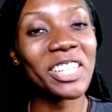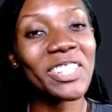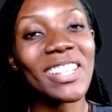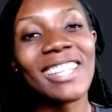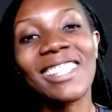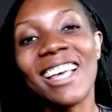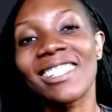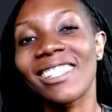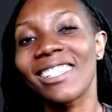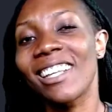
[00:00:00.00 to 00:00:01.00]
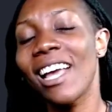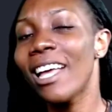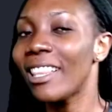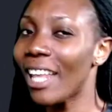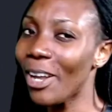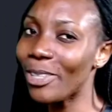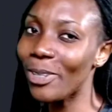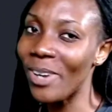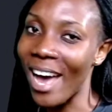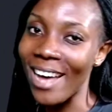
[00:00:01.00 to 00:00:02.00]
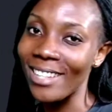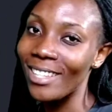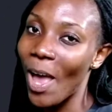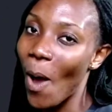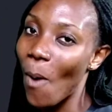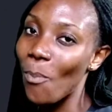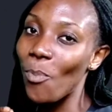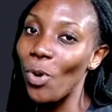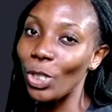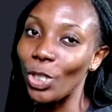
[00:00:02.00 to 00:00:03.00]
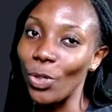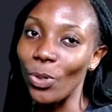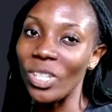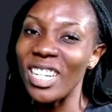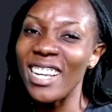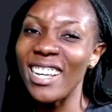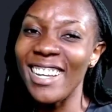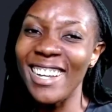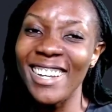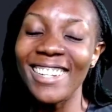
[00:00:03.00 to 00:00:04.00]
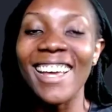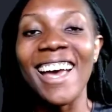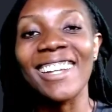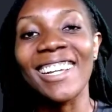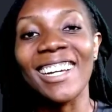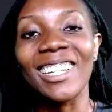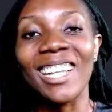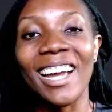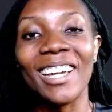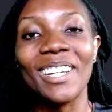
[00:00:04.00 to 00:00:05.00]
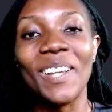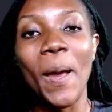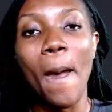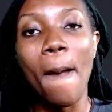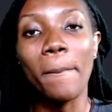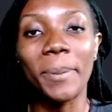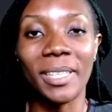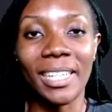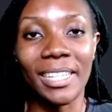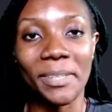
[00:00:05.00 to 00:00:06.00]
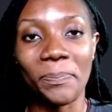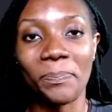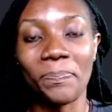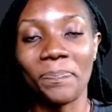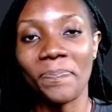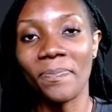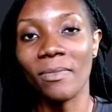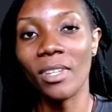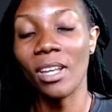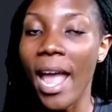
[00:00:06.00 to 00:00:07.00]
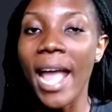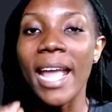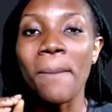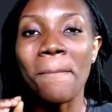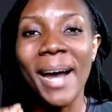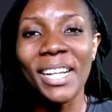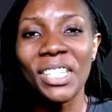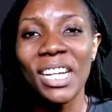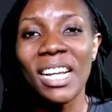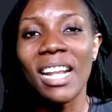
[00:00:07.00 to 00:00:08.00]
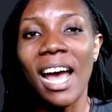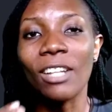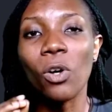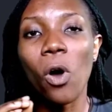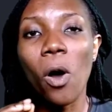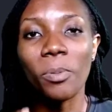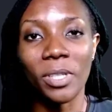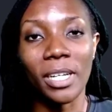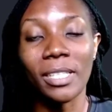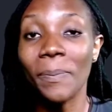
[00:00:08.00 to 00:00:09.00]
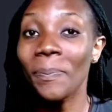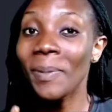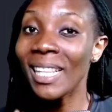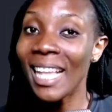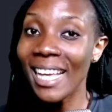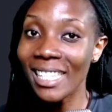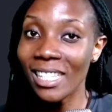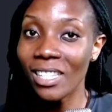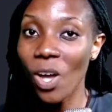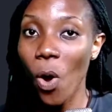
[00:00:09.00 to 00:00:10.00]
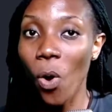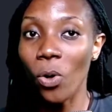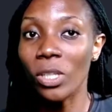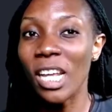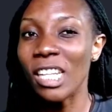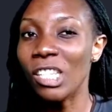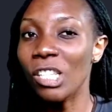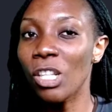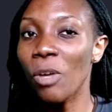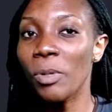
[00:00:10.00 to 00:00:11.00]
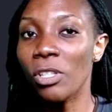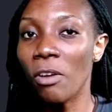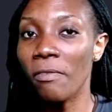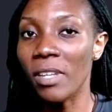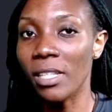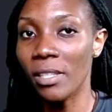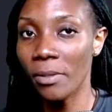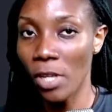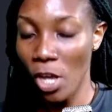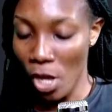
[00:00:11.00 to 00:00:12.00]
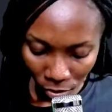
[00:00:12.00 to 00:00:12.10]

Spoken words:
In today's lesson, let us look at motion in an inclined plane. Imagine an object placed on a slopy surface,